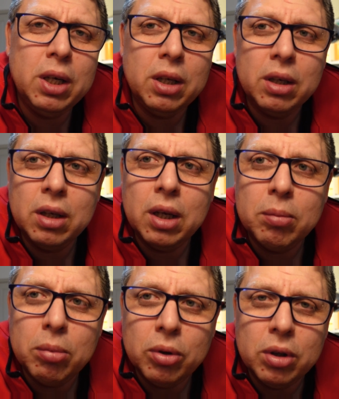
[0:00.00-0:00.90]
and I
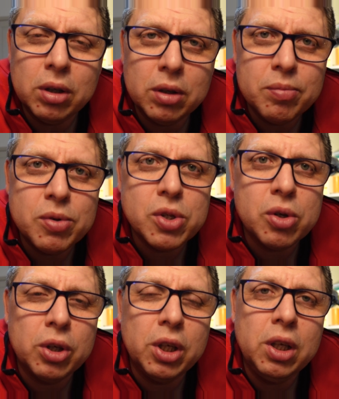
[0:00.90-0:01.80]
bought a
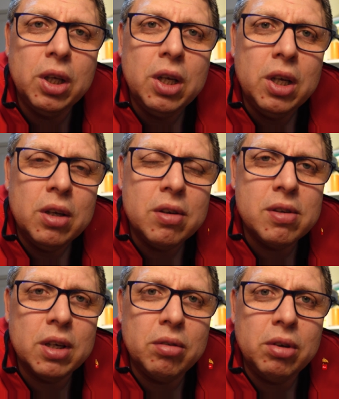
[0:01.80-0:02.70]
Sony
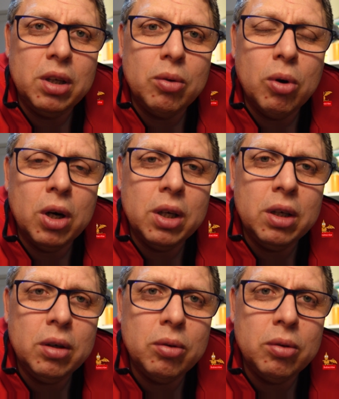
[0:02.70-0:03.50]
ZV-1,